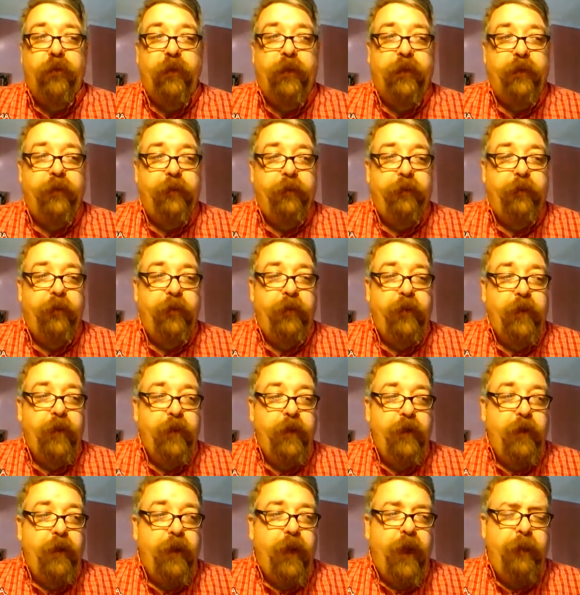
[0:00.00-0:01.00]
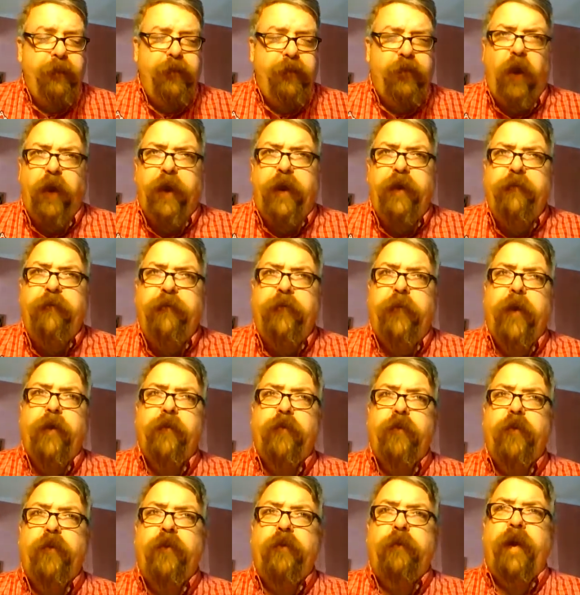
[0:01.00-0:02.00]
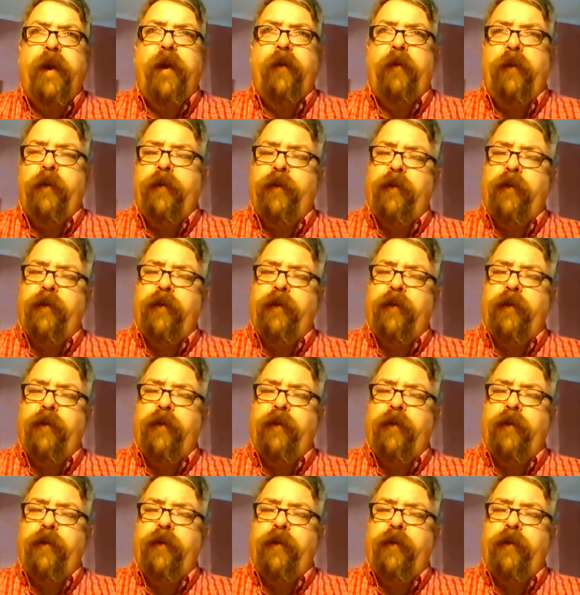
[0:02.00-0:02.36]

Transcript: I'm talking very rudimentary.